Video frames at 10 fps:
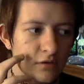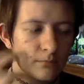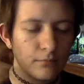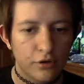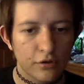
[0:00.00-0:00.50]

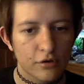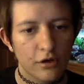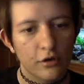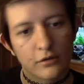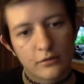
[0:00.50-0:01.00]

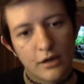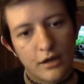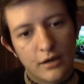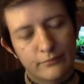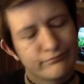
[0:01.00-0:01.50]
murder
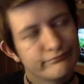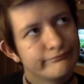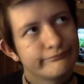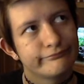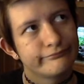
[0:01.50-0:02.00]
or
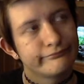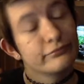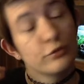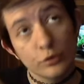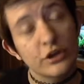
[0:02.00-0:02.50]

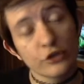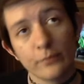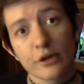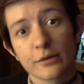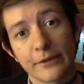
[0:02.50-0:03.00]
Who Killed
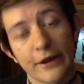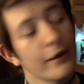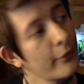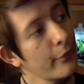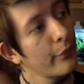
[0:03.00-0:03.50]
Markiplier.